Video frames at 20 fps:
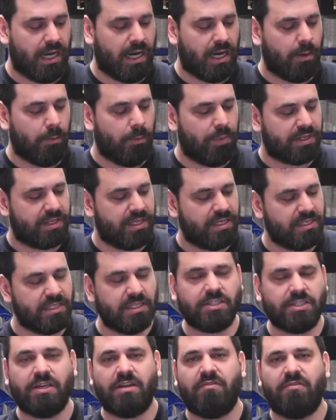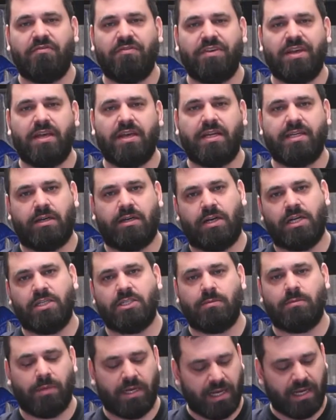Um, but this is gonna fit in your
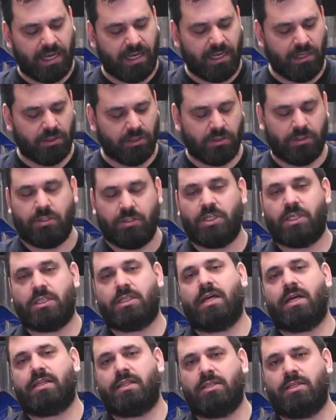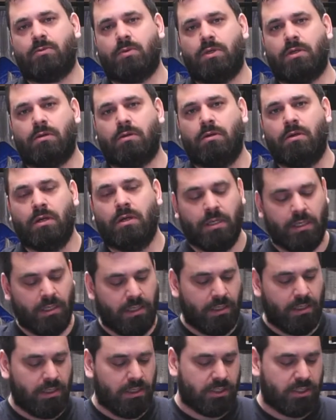engine bay just like this will.
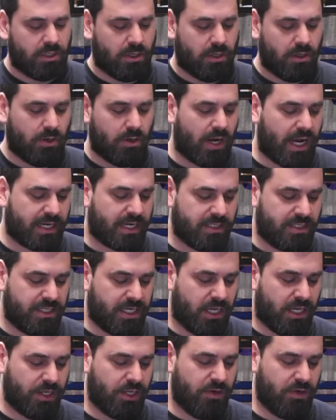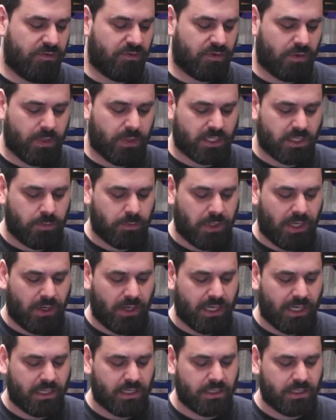So I can tell you from
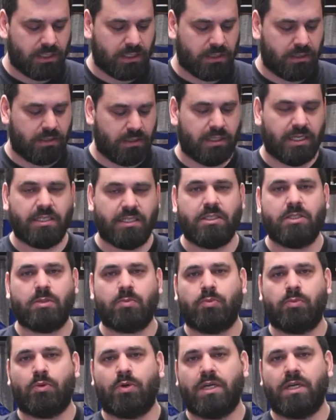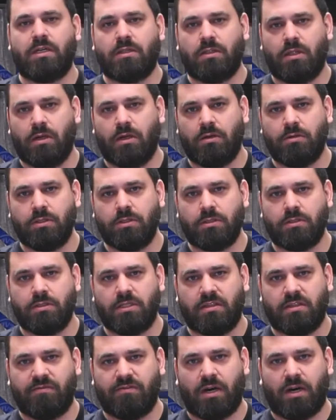experience, this is pretty close
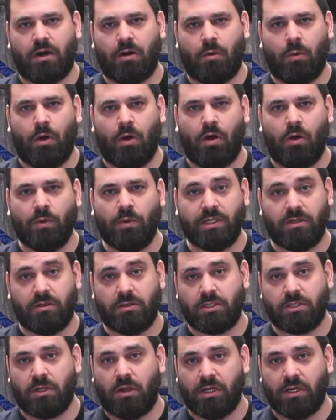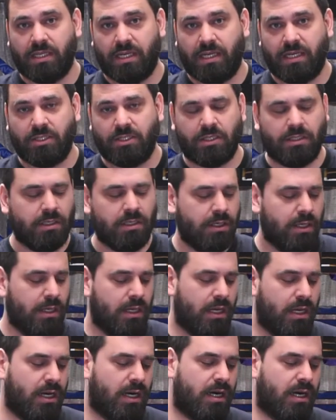to the firewall when you're installing the engine,
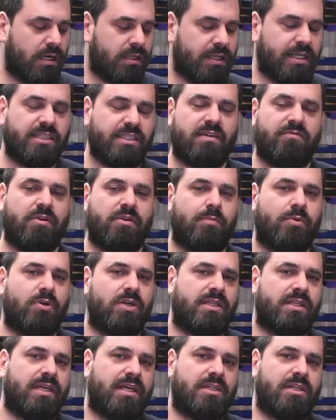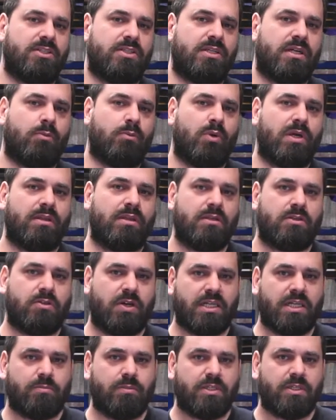uh, at least if you're putting the engine in with the
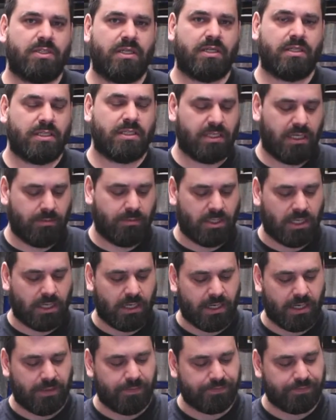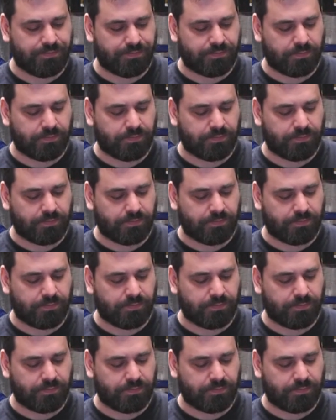transmission at the same time.